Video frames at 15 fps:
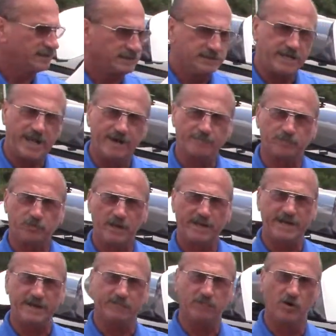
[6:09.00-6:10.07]
You have
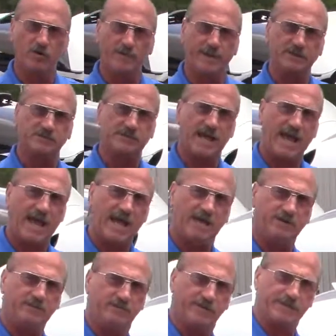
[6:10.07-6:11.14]
plenty of room
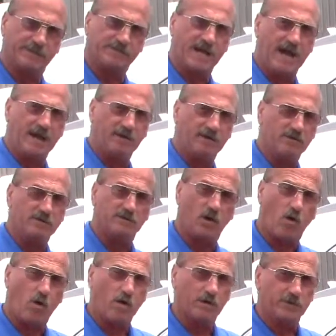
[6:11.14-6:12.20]
inside for the toddlers
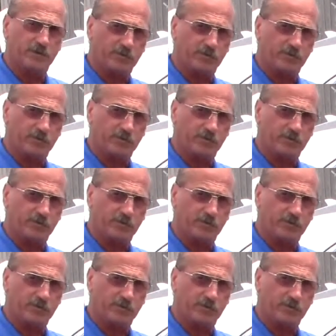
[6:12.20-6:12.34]
or